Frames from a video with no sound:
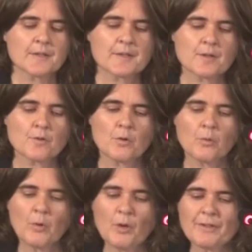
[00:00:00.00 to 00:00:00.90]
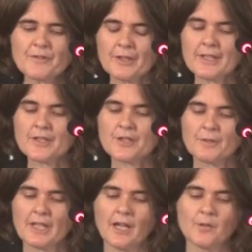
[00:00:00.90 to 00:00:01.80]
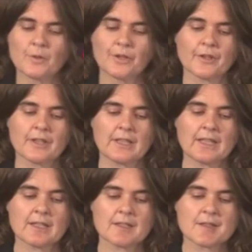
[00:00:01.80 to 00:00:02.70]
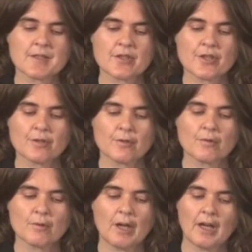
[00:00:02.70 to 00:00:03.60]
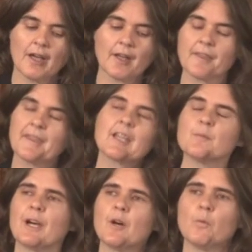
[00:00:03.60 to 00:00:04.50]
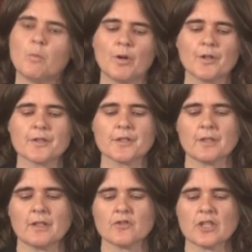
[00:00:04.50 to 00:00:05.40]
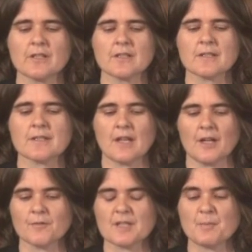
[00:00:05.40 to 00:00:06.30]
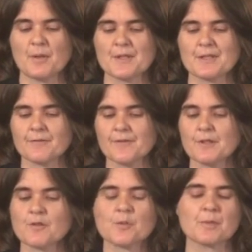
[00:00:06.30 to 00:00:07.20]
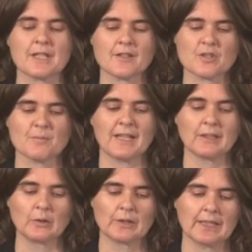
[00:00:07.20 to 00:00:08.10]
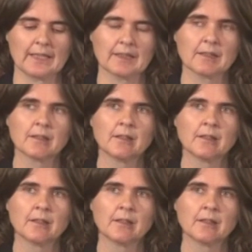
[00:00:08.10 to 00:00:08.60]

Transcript: So what we've tried to do in our work is to think about what a gender-responsive social protection might look like.